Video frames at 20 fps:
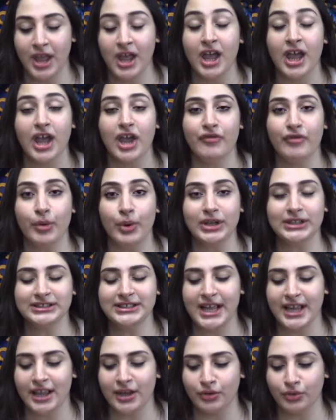If you are
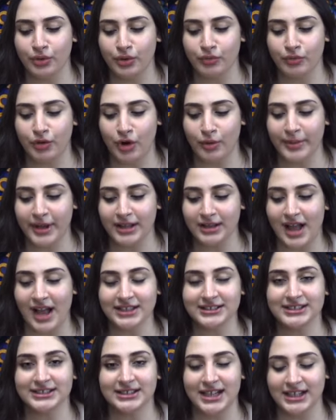taking dual enrollment
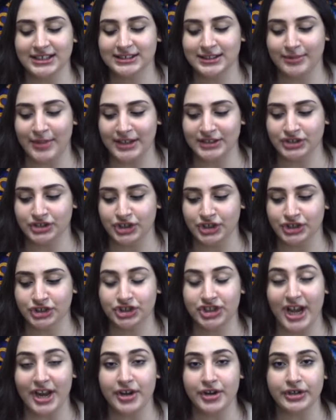classes next semester,
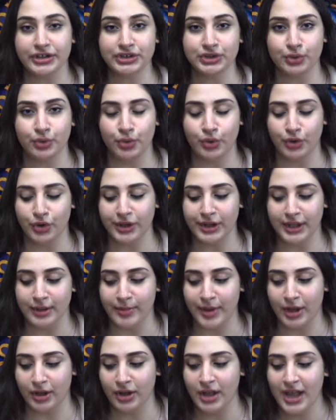check your school email.